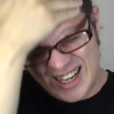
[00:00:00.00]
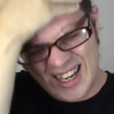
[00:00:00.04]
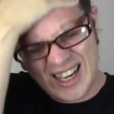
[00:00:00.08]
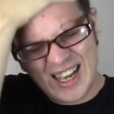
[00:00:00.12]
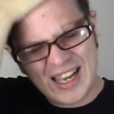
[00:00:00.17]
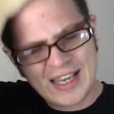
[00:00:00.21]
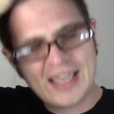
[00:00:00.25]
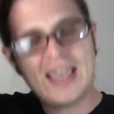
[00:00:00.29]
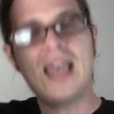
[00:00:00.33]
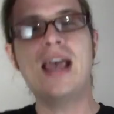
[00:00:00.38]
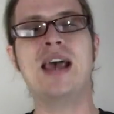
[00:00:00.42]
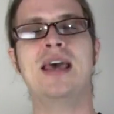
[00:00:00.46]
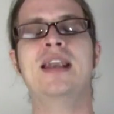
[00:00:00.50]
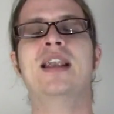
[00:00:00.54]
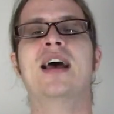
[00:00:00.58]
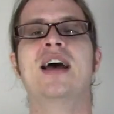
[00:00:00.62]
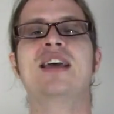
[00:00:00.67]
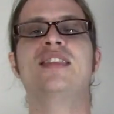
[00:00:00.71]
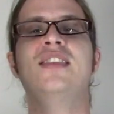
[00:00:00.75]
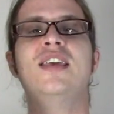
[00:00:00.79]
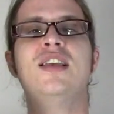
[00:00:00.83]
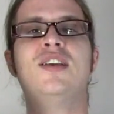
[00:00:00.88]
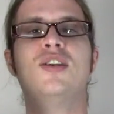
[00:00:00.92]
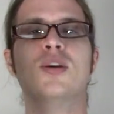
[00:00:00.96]
Again, I
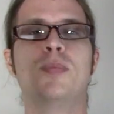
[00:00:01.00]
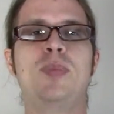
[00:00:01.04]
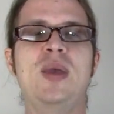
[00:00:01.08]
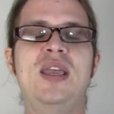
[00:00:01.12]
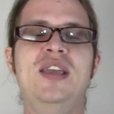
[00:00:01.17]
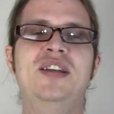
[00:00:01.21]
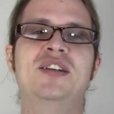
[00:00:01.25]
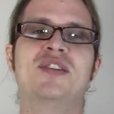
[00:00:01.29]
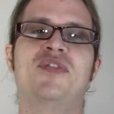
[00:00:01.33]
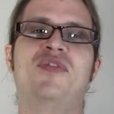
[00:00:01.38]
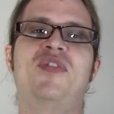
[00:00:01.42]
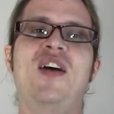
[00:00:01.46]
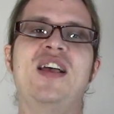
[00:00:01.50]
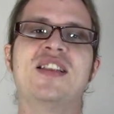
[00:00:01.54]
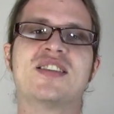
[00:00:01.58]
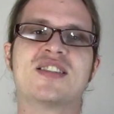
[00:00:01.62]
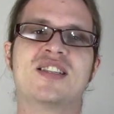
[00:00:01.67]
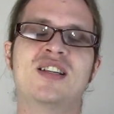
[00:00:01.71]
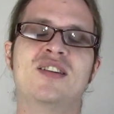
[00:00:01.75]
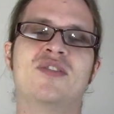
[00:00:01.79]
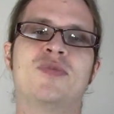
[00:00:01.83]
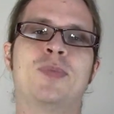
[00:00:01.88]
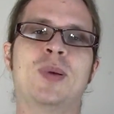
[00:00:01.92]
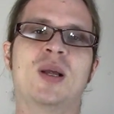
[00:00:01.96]
think you're being
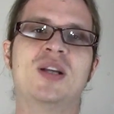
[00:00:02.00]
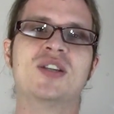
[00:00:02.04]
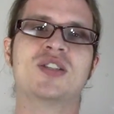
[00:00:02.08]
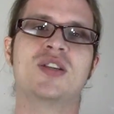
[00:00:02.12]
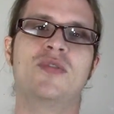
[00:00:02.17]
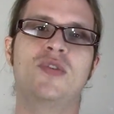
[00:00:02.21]
defensive because